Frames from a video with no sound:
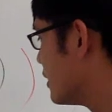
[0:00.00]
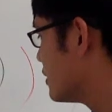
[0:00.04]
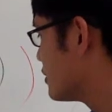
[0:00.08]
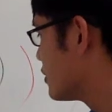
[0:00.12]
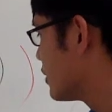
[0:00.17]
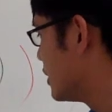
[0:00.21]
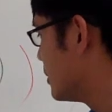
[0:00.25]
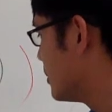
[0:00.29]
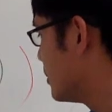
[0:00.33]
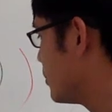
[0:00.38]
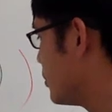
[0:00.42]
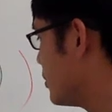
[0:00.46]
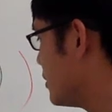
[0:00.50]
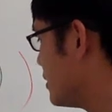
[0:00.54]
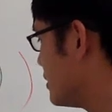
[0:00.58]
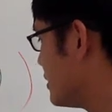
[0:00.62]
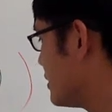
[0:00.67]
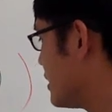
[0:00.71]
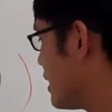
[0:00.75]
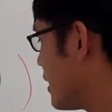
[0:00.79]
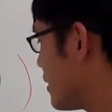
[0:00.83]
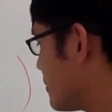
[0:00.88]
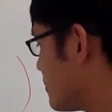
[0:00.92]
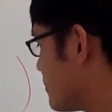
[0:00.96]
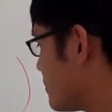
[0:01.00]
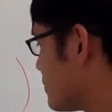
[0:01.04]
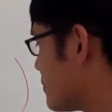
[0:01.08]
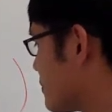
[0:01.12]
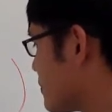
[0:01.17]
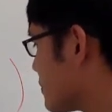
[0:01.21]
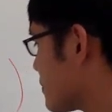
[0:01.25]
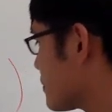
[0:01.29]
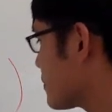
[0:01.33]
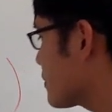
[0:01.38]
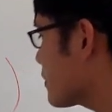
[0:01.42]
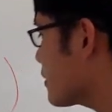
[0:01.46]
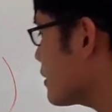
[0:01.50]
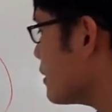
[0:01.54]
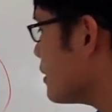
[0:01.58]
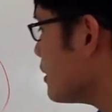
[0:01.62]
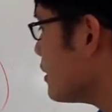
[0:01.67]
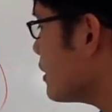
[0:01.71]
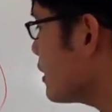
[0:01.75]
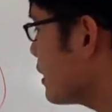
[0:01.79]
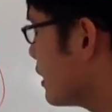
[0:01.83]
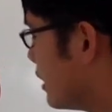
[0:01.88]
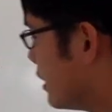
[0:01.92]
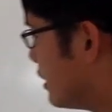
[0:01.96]
So let me put this down.
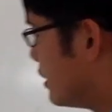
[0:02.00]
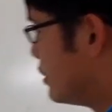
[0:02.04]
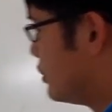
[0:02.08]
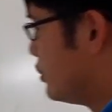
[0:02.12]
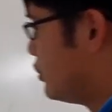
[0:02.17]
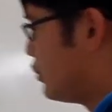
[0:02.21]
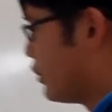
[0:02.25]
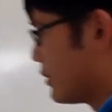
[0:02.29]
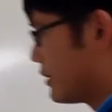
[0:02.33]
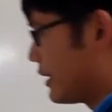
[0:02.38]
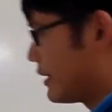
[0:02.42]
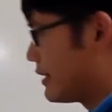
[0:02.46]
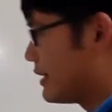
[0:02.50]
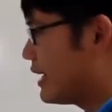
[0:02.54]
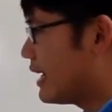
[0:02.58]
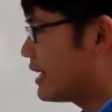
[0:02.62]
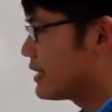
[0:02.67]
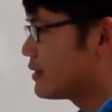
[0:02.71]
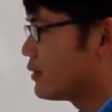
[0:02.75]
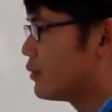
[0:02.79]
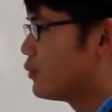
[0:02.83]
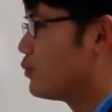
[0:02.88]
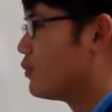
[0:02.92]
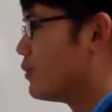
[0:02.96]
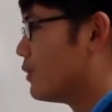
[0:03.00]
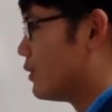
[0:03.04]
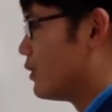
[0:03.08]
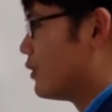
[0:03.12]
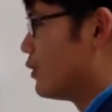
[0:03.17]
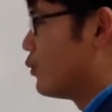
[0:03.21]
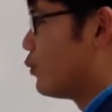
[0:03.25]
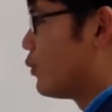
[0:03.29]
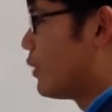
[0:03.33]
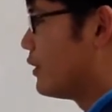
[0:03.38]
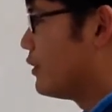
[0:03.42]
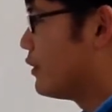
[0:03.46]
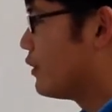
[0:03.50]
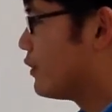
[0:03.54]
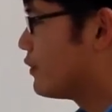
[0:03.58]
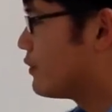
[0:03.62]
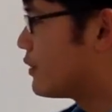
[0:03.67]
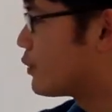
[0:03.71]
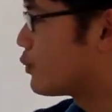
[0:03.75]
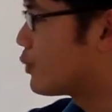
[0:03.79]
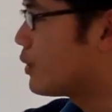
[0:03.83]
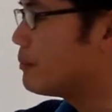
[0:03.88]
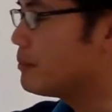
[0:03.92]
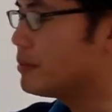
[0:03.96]
Just like that. 1
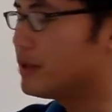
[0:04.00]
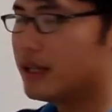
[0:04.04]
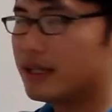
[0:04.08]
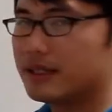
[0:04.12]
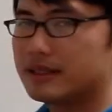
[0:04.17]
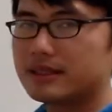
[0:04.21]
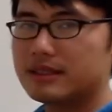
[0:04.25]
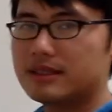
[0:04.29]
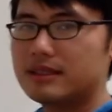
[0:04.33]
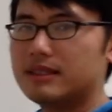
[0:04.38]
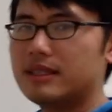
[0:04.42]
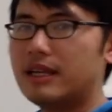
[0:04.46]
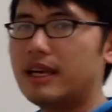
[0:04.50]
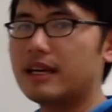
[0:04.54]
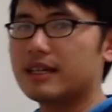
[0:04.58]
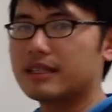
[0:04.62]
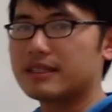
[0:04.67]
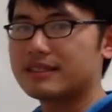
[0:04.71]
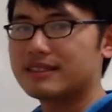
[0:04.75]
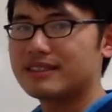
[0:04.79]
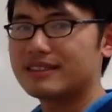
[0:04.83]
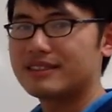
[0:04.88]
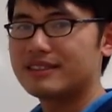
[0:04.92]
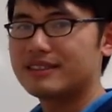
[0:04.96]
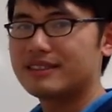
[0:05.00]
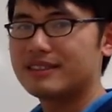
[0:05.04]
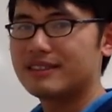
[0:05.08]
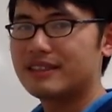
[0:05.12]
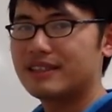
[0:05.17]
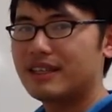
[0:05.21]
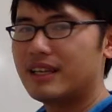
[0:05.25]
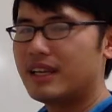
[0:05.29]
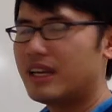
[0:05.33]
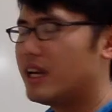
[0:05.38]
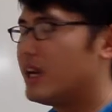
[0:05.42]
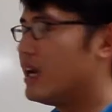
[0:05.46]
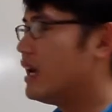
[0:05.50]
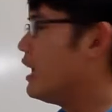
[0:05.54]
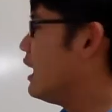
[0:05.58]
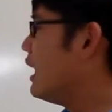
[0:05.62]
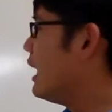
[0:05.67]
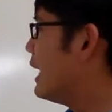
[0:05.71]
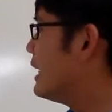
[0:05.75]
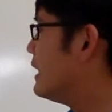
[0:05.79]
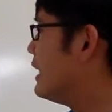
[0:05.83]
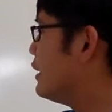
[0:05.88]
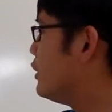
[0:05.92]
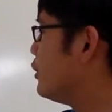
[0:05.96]
over 1 plus x.
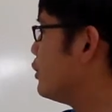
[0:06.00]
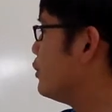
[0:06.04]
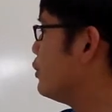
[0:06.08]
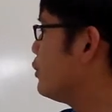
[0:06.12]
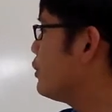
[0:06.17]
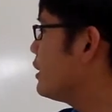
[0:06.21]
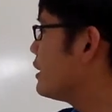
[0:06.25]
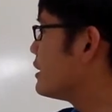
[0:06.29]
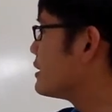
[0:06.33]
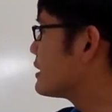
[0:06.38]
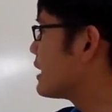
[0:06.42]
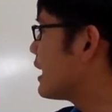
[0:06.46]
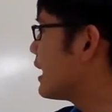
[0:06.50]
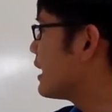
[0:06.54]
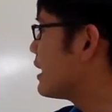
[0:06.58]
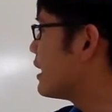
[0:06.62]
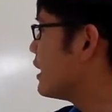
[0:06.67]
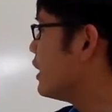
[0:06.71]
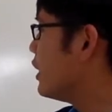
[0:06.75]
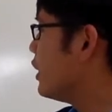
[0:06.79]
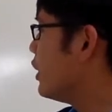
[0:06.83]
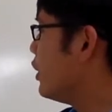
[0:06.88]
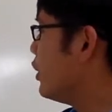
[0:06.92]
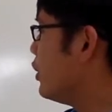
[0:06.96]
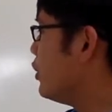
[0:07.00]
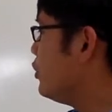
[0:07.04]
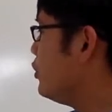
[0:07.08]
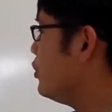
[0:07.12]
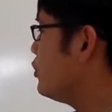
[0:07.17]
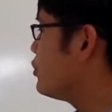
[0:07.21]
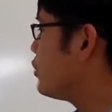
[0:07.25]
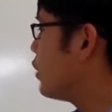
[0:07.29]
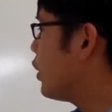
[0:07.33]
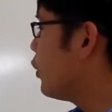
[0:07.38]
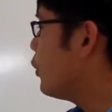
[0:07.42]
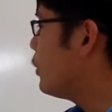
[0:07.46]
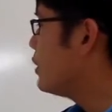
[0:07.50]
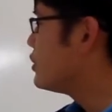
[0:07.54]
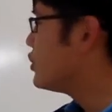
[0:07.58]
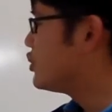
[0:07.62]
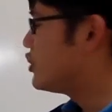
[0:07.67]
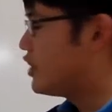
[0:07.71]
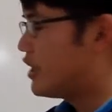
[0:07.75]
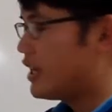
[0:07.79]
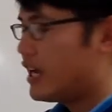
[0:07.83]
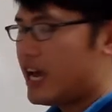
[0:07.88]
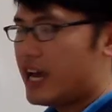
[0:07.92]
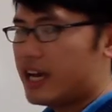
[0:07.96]
And then you look inside. You should
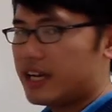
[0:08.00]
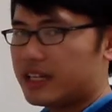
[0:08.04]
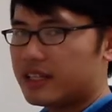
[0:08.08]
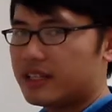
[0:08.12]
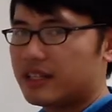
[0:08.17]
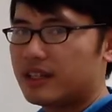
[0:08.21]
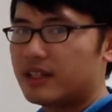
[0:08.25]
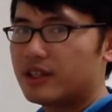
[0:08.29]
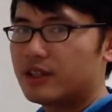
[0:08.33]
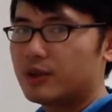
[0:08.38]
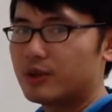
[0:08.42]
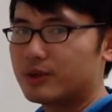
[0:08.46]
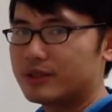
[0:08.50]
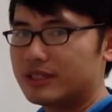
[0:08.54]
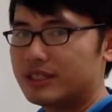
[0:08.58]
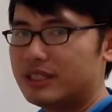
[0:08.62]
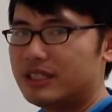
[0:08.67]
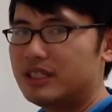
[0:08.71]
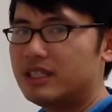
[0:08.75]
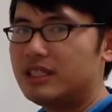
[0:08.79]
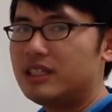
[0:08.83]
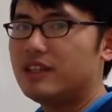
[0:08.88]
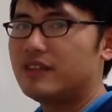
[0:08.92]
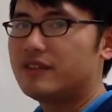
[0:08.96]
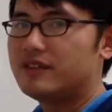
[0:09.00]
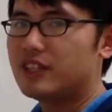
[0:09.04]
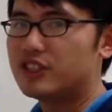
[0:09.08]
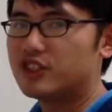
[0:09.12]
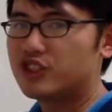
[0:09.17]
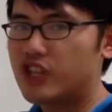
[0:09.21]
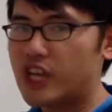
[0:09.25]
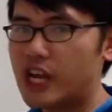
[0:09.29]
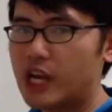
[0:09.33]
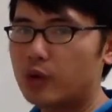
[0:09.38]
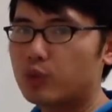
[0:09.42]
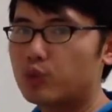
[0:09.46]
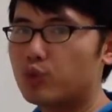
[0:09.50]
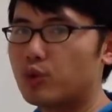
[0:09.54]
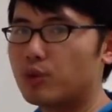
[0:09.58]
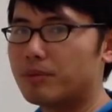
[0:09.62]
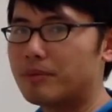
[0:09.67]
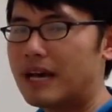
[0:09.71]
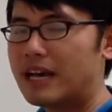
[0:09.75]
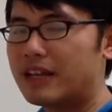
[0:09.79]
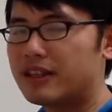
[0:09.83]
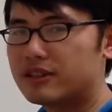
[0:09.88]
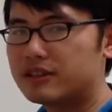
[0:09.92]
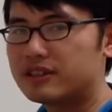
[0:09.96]
always check to see if the chain rule
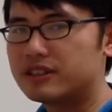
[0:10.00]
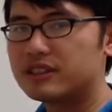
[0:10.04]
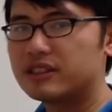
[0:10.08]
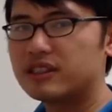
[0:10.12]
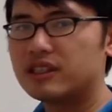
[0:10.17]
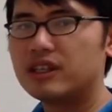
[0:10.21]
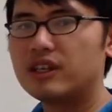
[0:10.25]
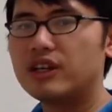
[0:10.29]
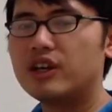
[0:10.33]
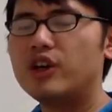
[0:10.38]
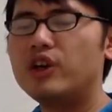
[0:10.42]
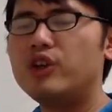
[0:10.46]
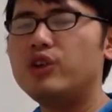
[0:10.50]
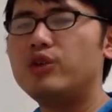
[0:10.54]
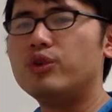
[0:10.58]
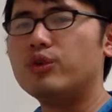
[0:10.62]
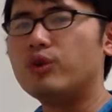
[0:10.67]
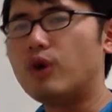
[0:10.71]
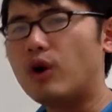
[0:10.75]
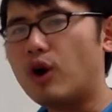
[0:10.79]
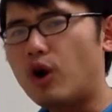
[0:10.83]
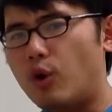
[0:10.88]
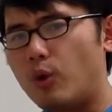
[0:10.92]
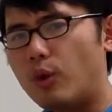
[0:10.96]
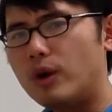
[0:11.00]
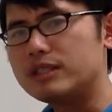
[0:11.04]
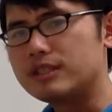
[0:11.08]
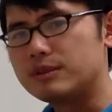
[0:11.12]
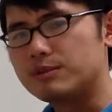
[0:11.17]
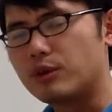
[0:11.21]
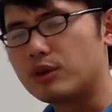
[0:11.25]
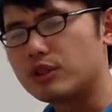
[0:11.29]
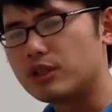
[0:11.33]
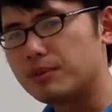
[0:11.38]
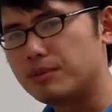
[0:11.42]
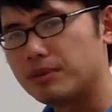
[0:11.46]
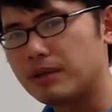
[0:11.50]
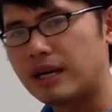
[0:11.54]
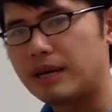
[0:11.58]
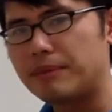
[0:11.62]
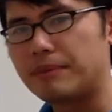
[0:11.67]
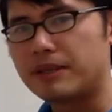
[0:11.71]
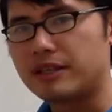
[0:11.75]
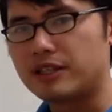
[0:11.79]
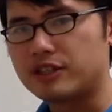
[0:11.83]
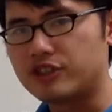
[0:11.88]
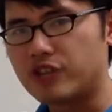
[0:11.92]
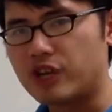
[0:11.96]
matters. You always multiply
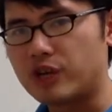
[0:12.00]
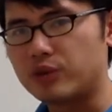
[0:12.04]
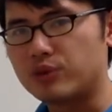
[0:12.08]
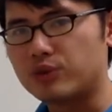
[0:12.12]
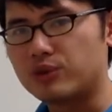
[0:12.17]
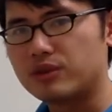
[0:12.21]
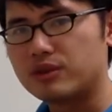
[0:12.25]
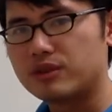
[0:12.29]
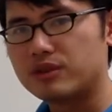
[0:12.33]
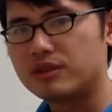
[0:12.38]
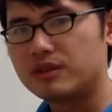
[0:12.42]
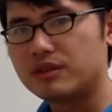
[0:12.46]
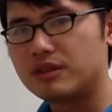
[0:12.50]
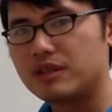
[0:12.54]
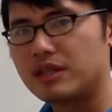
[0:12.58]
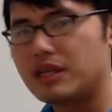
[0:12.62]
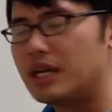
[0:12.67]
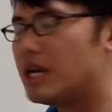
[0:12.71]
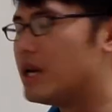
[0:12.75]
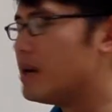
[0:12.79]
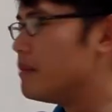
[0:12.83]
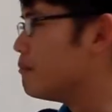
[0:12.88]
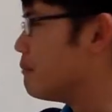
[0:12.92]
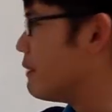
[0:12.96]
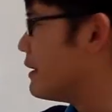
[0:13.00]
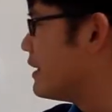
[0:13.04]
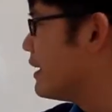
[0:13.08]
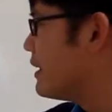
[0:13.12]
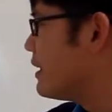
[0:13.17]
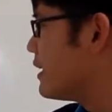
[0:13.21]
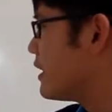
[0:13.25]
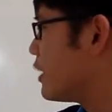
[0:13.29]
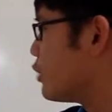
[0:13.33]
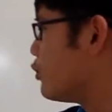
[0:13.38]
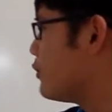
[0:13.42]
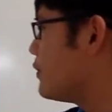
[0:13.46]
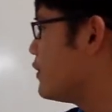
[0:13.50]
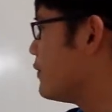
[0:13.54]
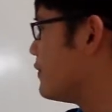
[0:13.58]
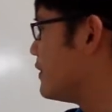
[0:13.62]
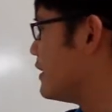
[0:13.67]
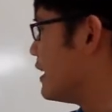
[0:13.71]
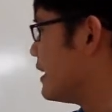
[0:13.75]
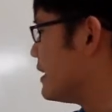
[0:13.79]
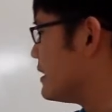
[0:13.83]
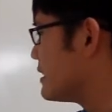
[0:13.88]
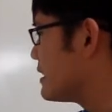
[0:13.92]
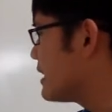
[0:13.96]
by the chain rule. But then the derivative is
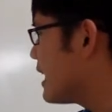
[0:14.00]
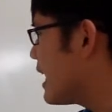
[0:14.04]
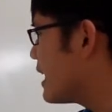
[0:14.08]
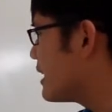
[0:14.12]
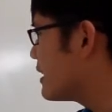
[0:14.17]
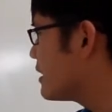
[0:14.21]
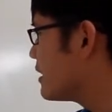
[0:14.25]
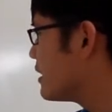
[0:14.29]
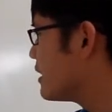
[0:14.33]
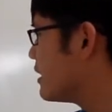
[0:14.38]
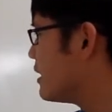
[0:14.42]
the inside.